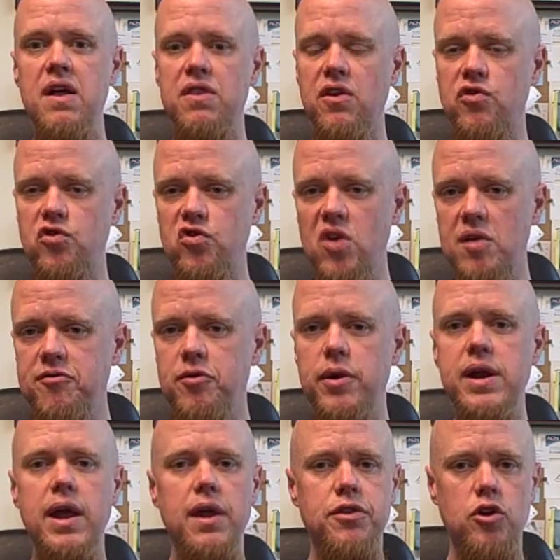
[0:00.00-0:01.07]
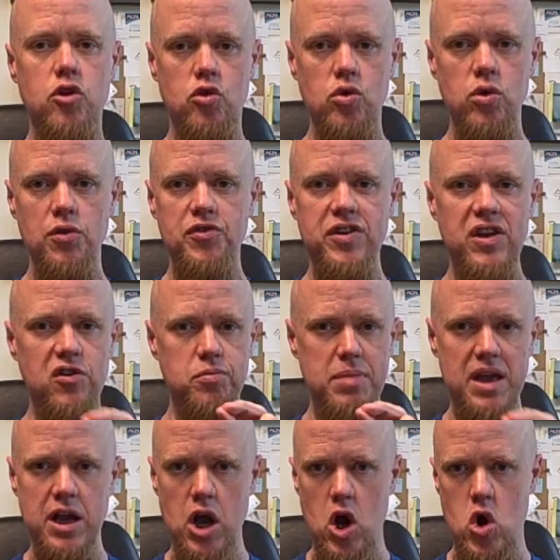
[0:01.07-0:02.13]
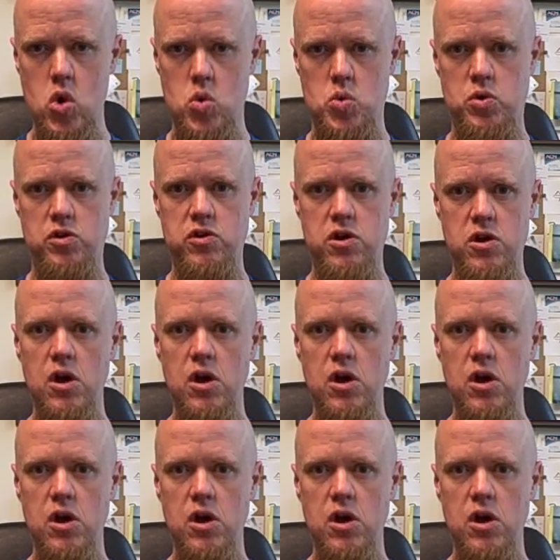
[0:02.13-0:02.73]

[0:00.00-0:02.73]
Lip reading: The suffering and the cruelty is being owned.